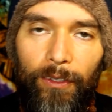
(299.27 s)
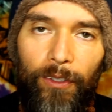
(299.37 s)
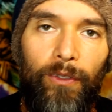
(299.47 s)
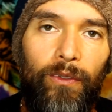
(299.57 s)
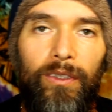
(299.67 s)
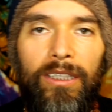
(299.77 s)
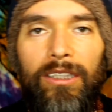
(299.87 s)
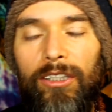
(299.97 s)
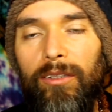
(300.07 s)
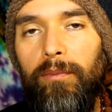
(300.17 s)
you
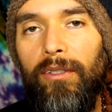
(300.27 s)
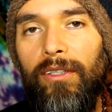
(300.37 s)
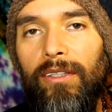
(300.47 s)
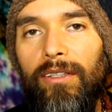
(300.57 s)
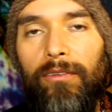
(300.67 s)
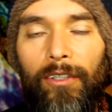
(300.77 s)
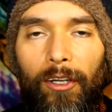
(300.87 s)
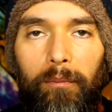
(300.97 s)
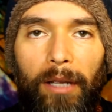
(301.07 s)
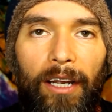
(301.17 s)
since your birth, for
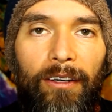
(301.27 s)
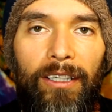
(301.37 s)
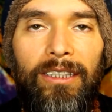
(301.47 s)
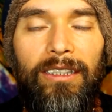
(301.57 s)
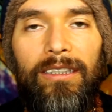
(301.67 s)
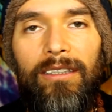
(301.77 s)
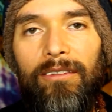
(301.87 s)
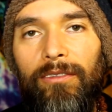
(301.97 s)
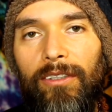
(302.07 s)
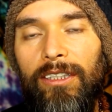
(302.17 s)
your parents,
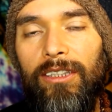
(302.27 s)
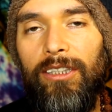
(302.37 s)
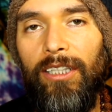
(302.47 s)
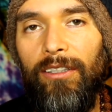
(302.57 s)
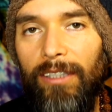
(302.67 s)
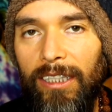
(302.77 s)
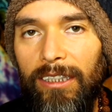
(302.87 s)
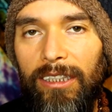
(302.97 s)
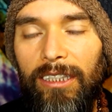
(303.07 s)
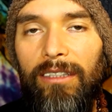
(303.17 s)
for this
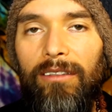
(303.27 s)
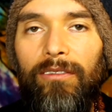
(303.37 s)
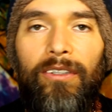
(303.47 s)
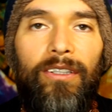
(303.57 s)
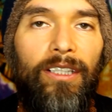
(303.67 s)
generation, for